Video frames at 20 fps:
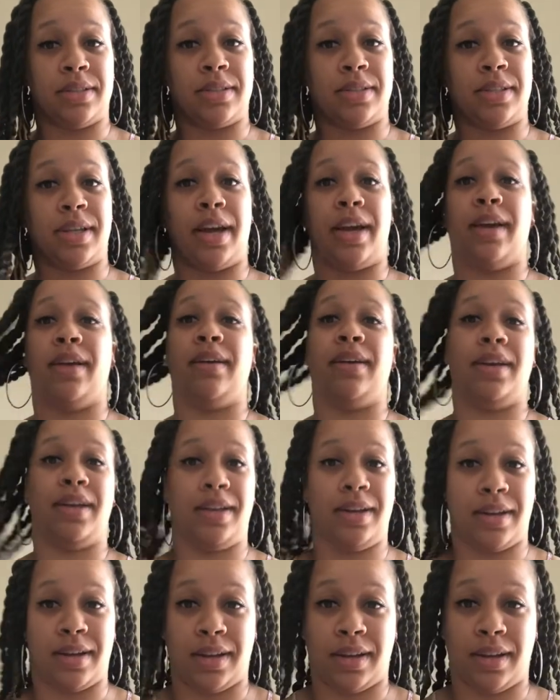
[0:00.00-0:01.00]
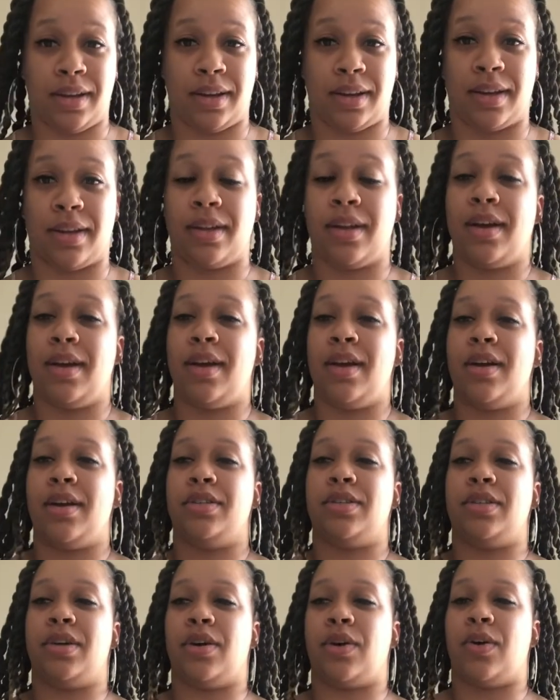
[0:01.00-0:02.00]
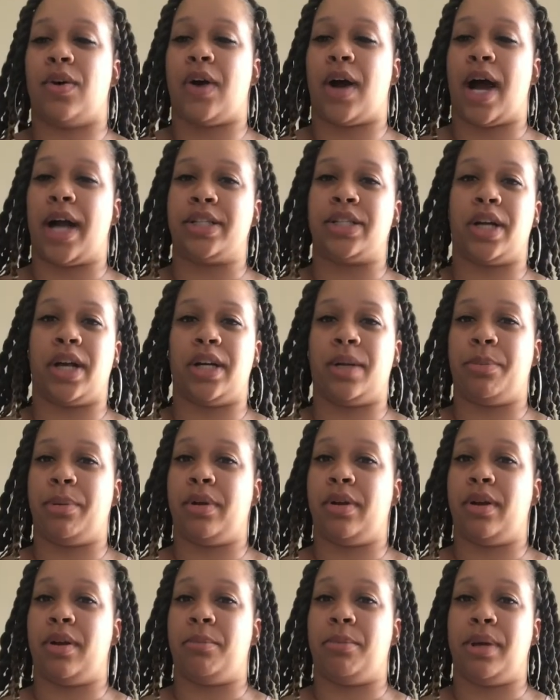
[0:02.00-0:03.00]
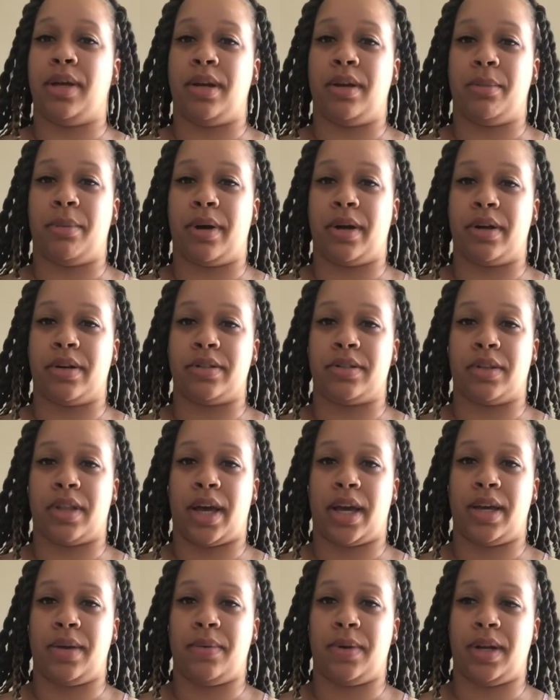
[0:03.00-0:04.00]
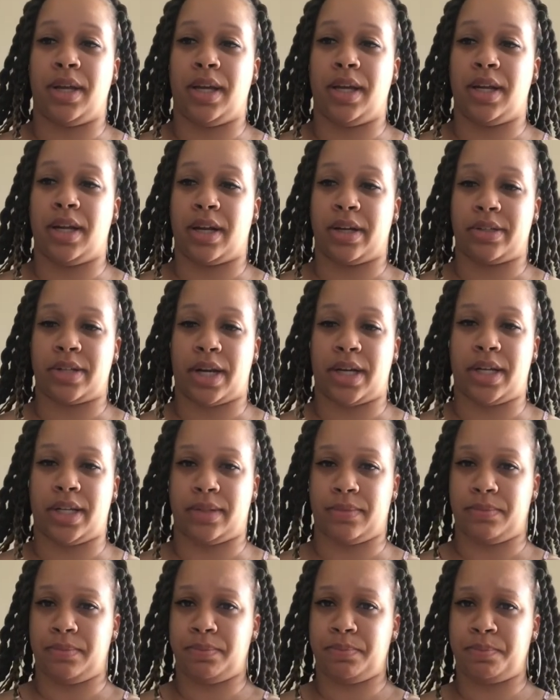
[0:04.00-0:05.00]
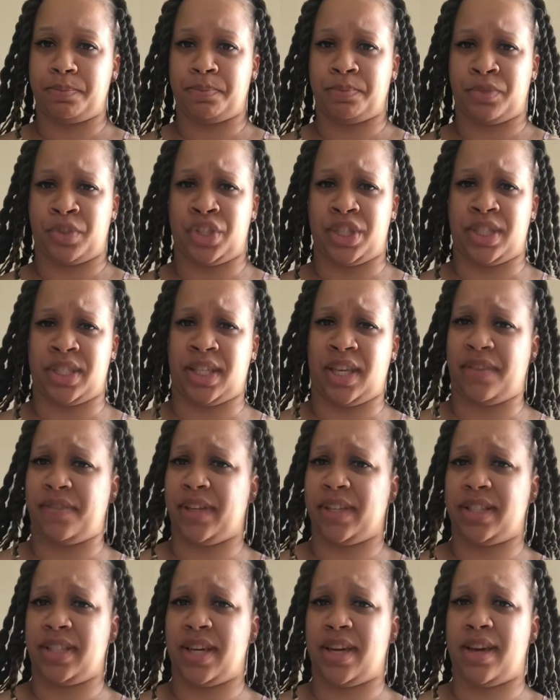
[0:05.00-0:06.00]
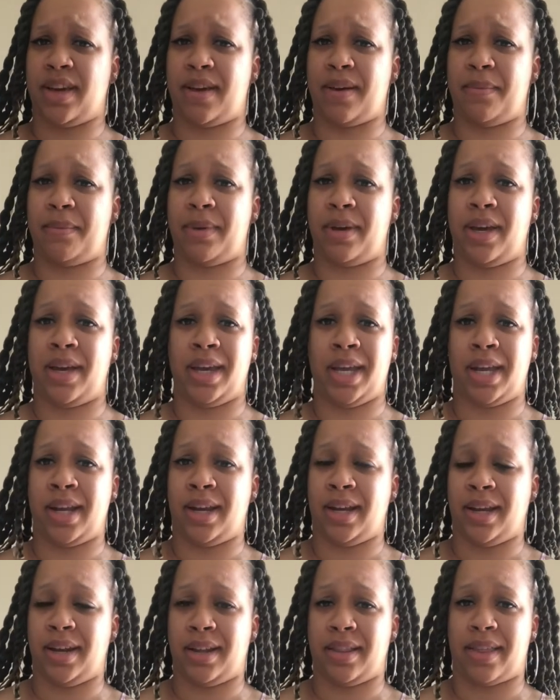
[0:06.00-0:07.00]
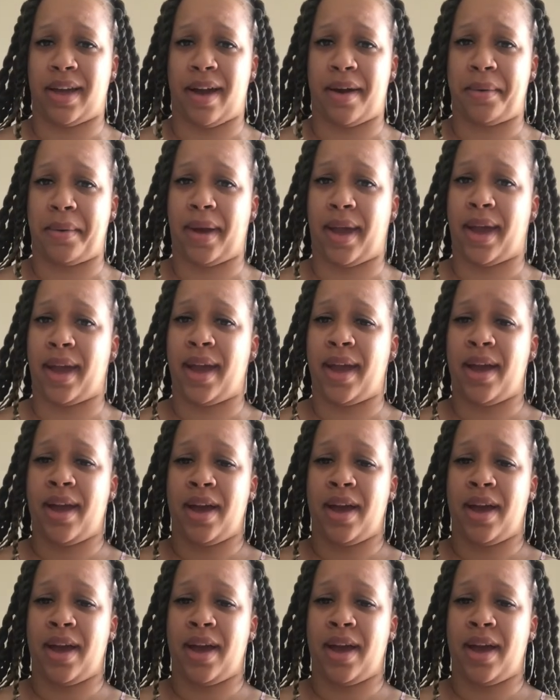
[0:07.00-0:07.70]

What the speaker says: to say, he didn't eat it. So I tried to put it in peanut butter so that he would eat it. I tried to just give it to him. He didn't eat it that way.